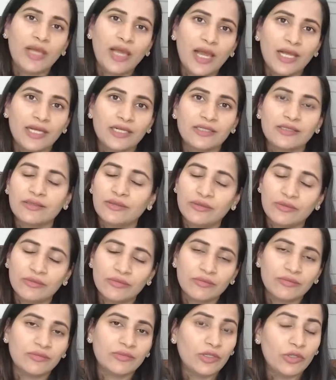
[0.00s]
had
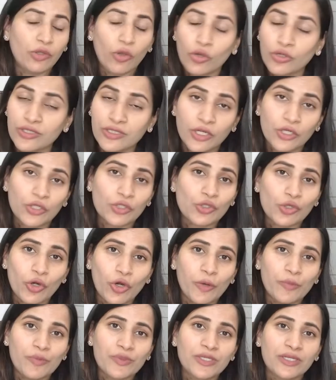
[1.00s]
lost their
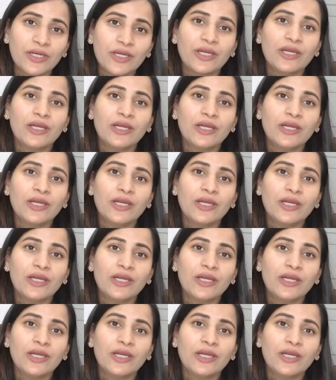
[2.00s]
jobs.